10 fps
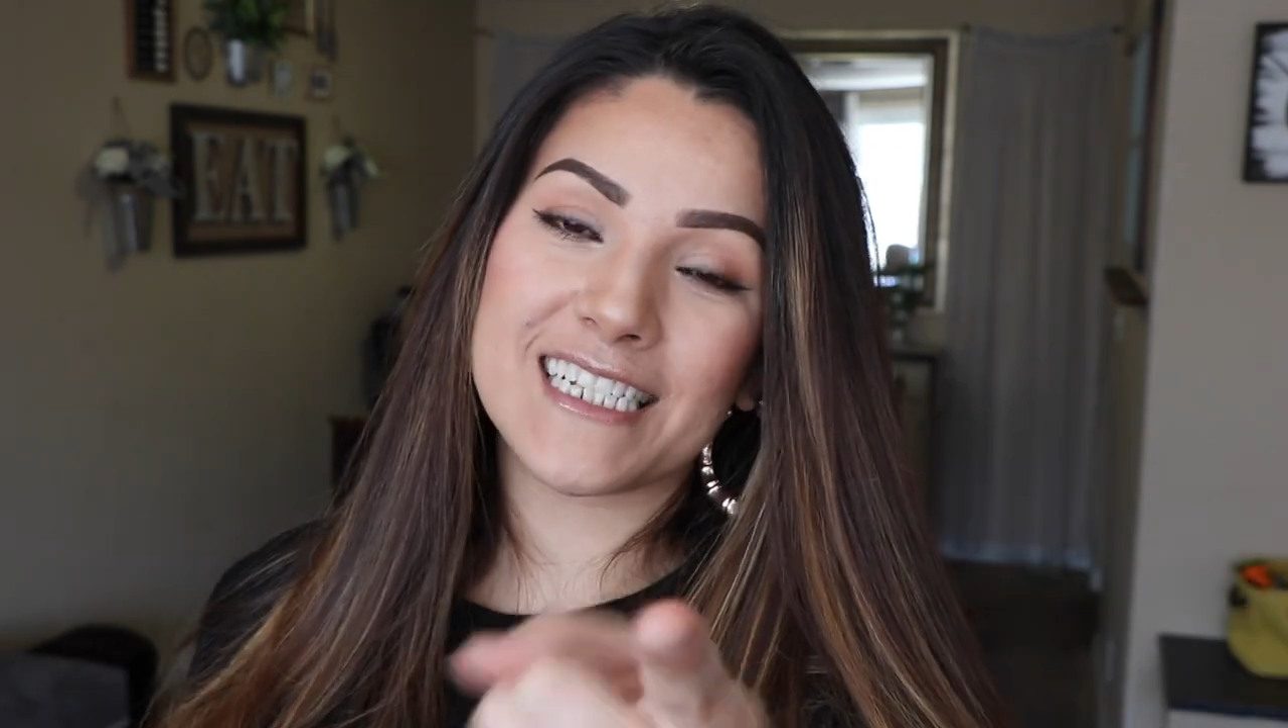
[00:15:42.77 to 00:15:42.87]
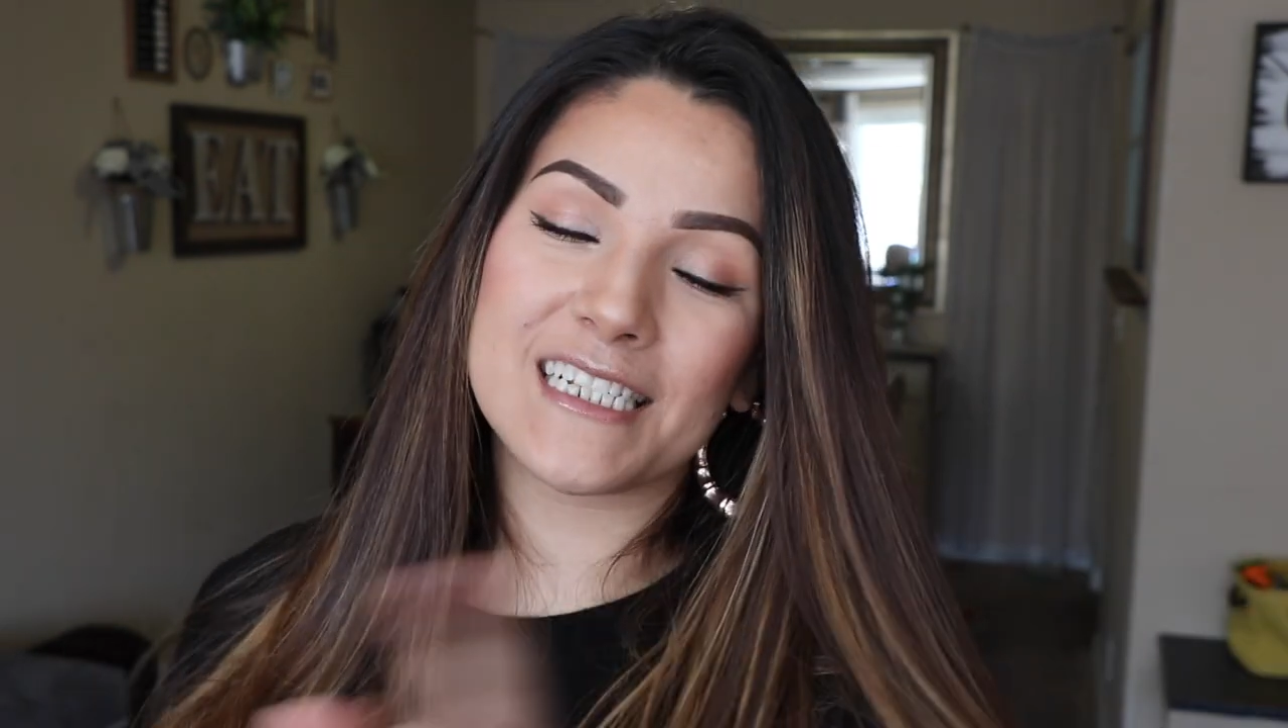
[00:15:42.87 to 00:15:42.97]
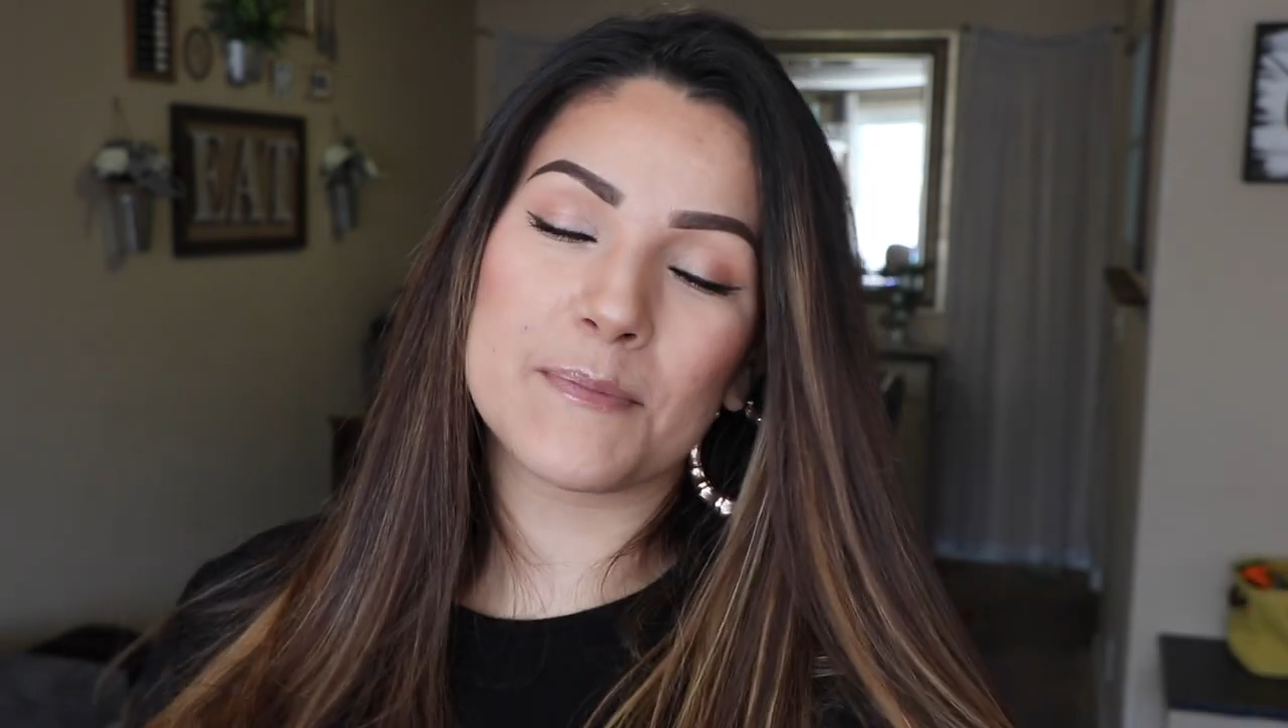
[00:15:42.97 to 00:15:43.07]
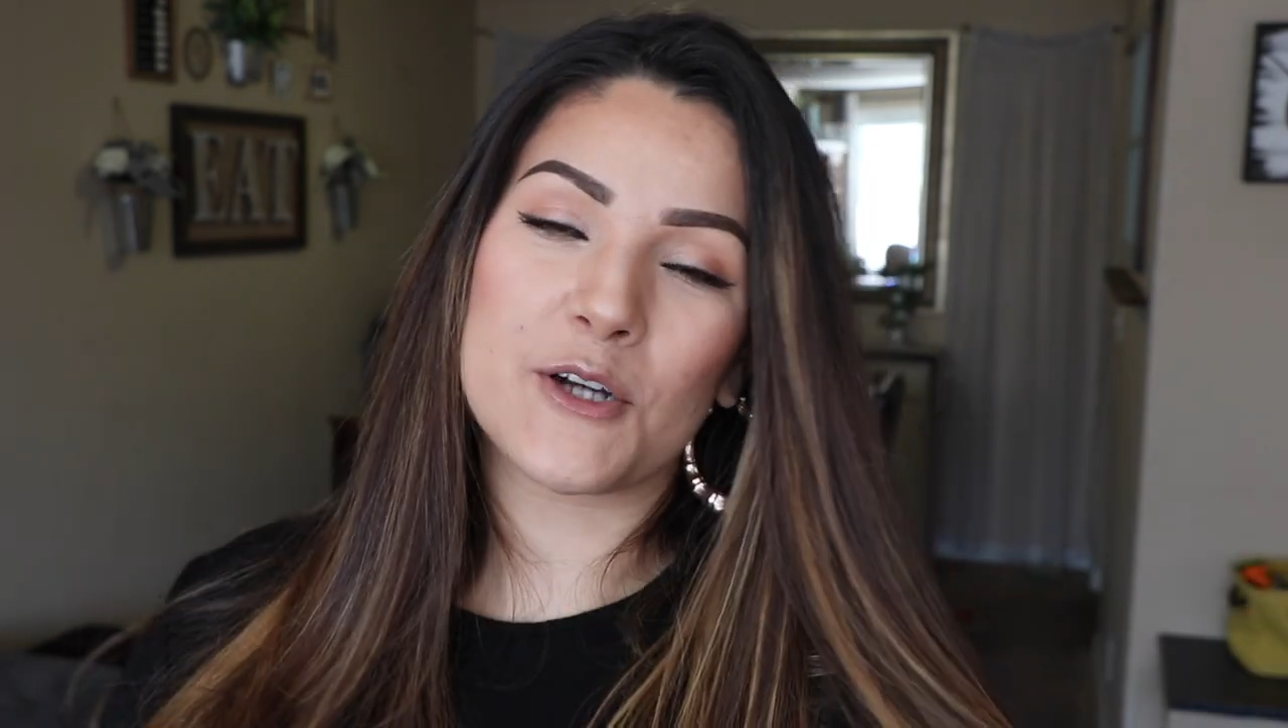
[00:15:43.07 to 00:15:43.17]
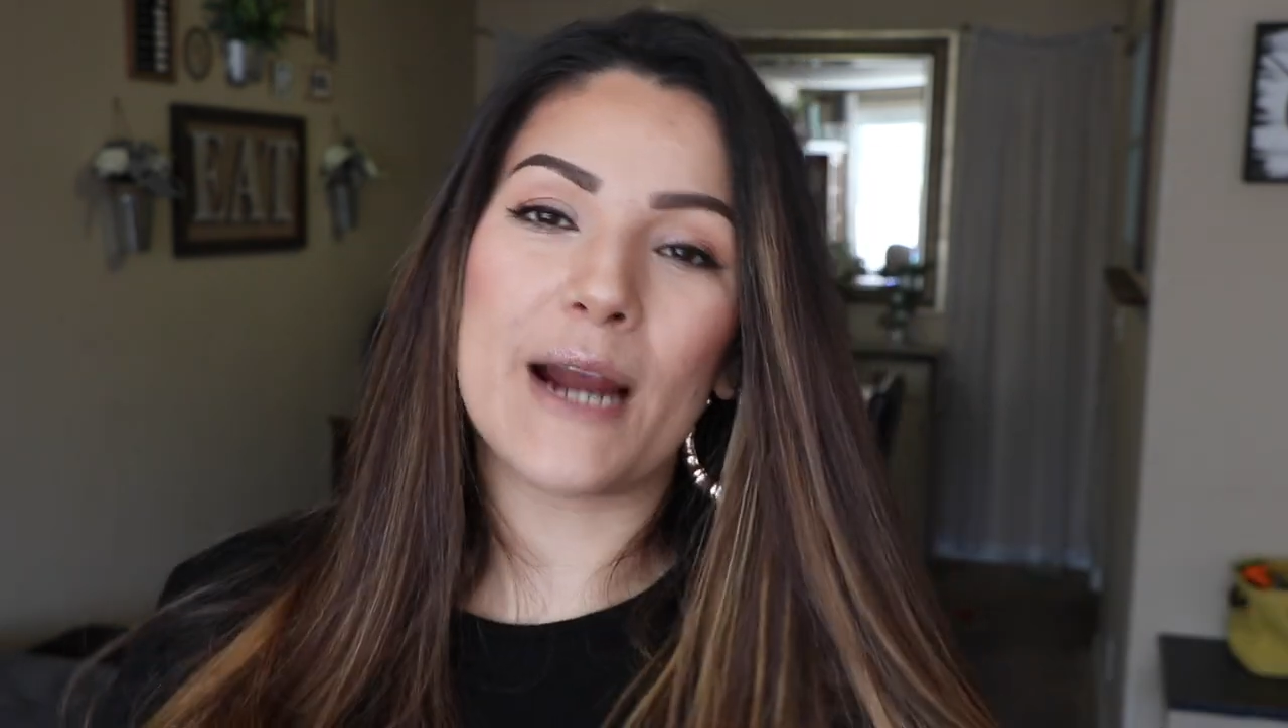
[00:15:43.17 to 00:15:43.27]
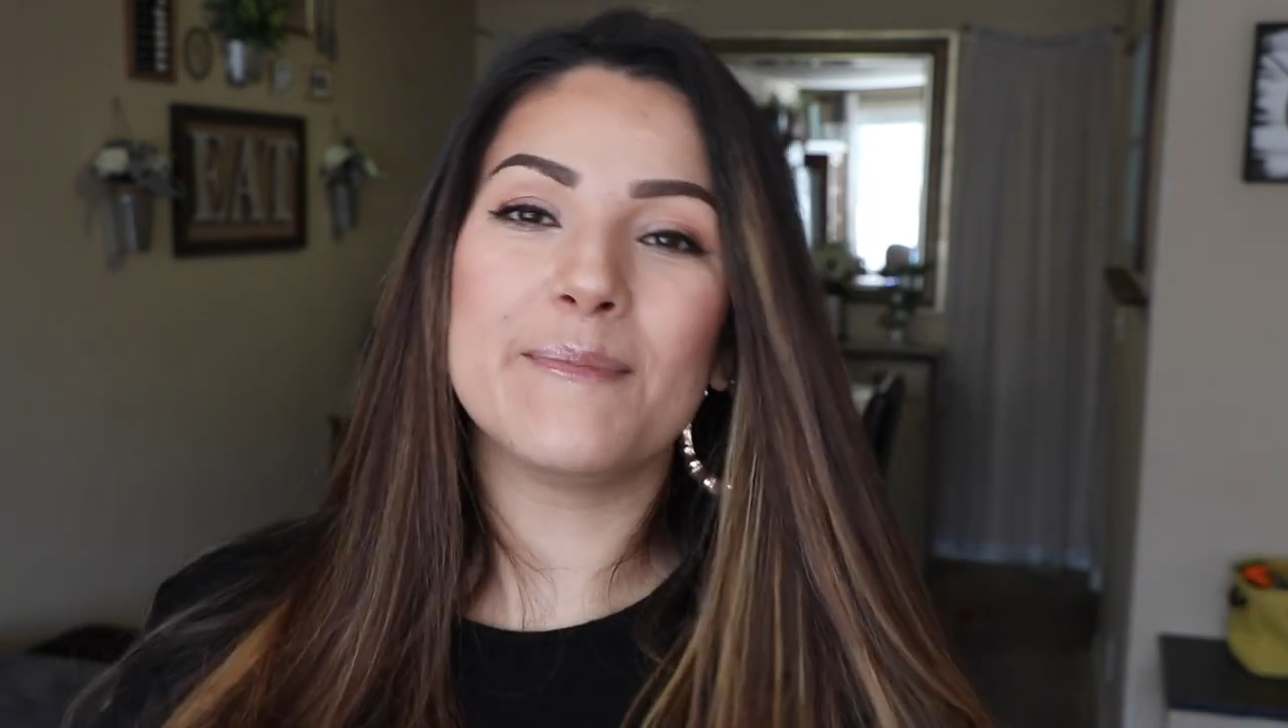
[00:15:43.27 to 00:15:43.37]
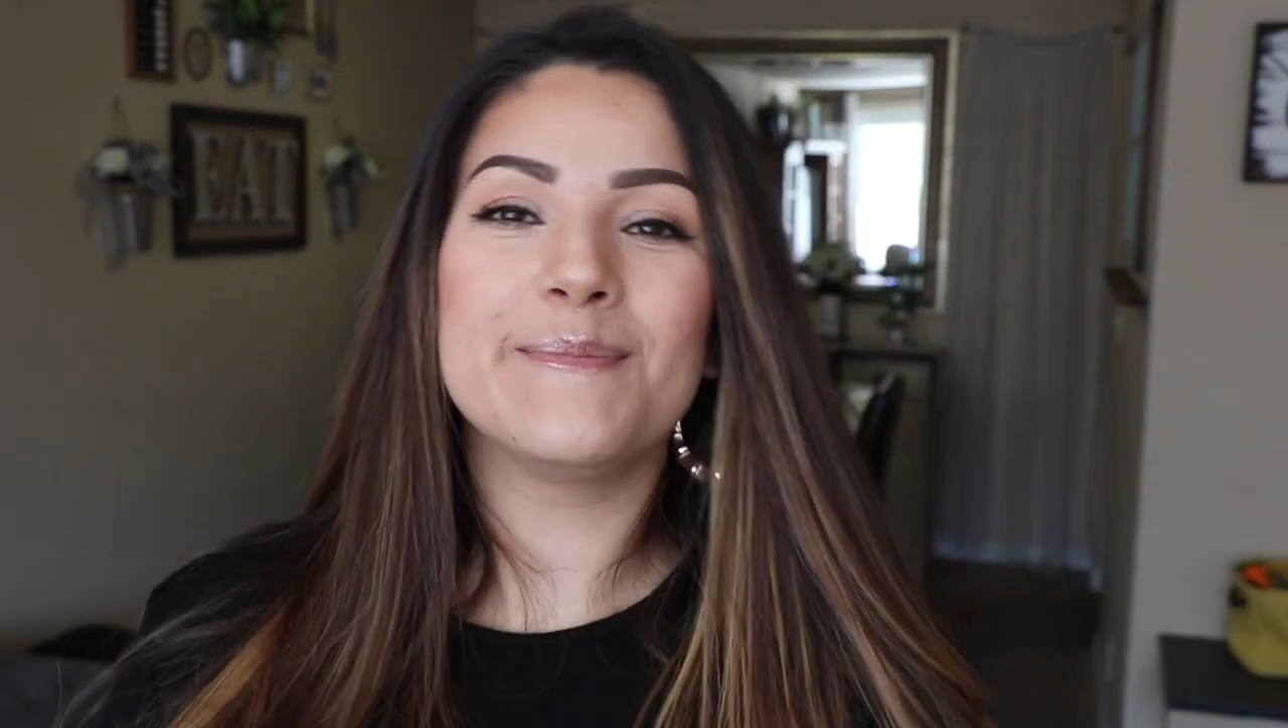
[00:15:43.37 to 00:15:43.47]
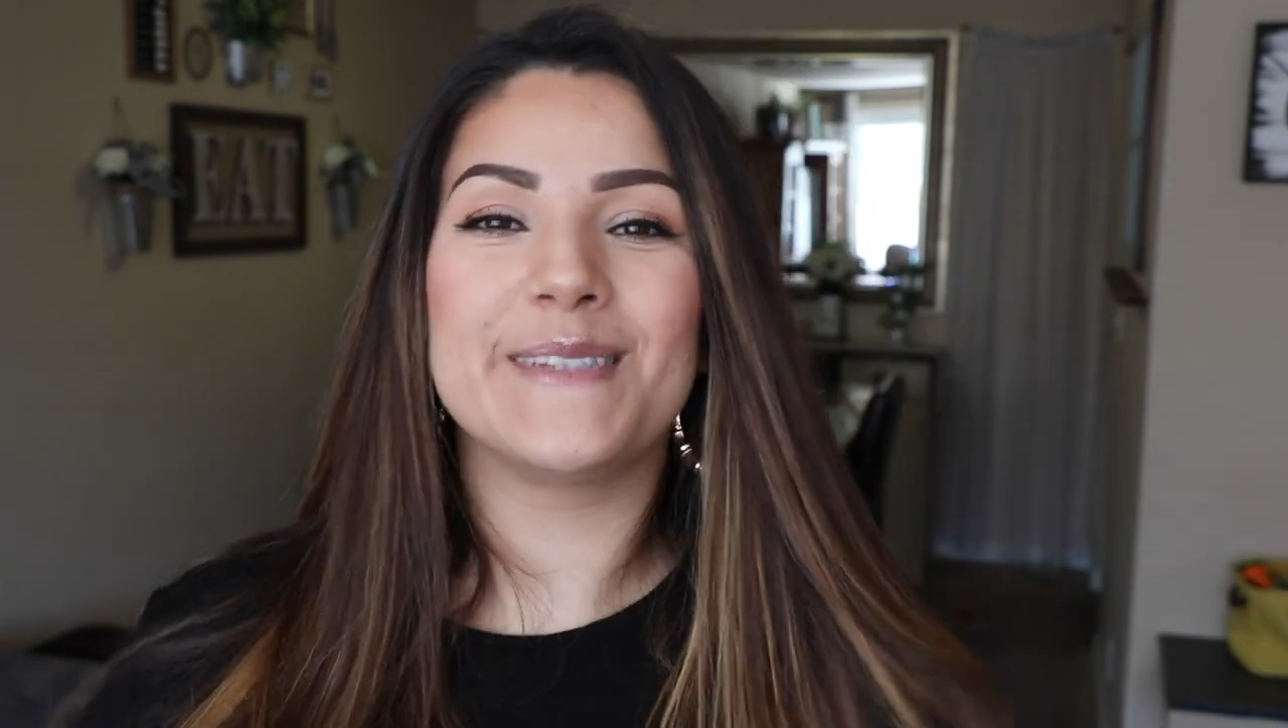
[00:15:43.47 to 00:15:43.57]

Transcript: to subscribe.